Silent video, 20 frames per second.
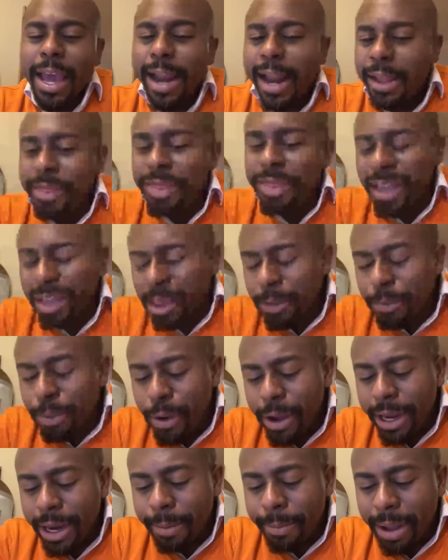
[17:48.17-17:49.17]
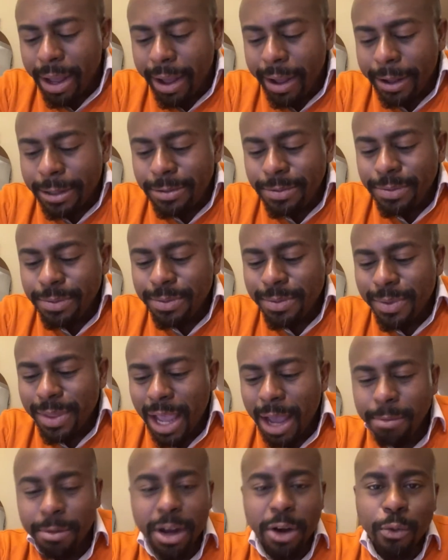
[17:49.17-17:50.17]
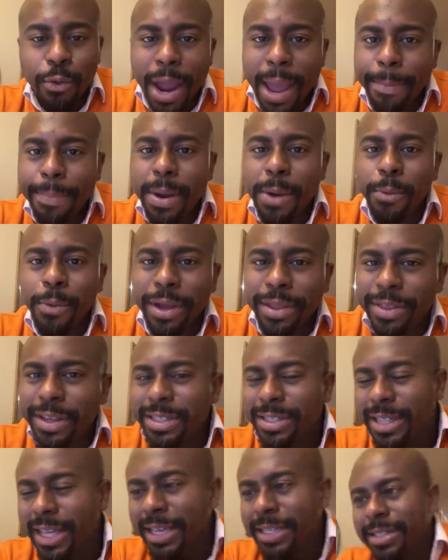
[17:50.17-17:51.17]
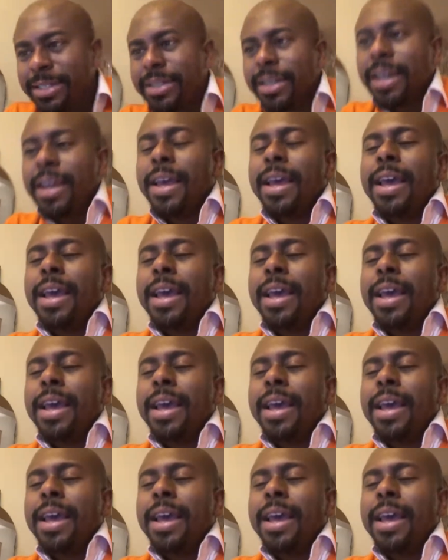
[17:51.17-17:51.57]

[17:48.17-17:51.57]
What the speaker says: And I think the point I'm going to wrap up with is this.